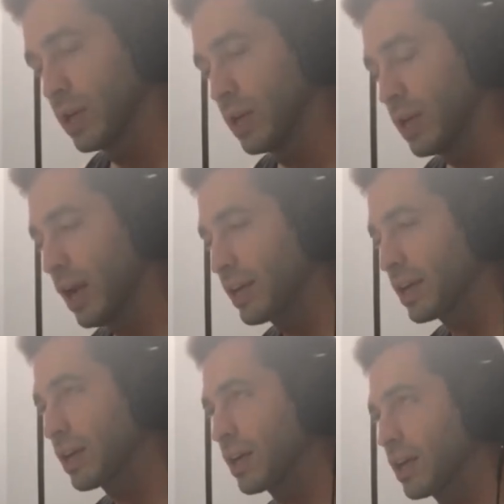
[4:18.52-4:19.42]
but I
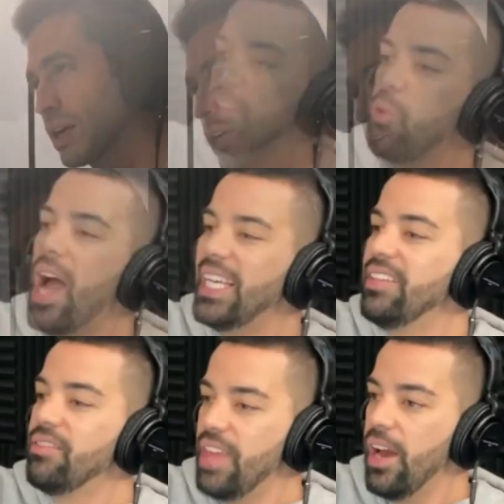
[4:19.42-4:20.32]
also feel like that's why
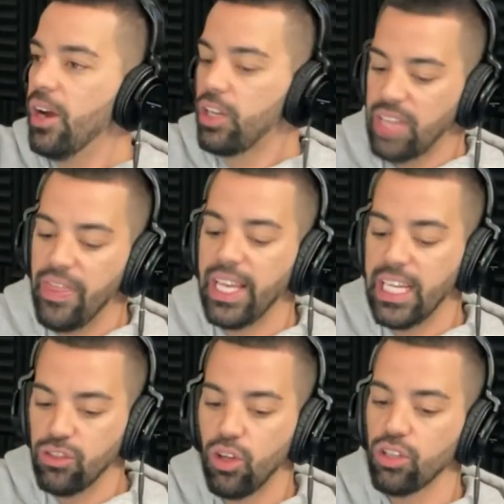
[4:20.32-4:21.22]
he's there, because I think
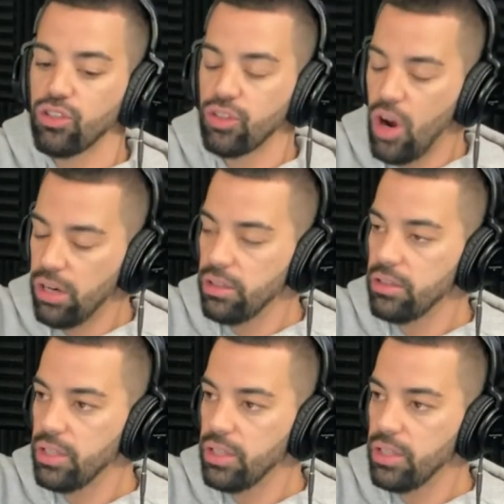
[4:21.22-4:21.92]
he's going to start,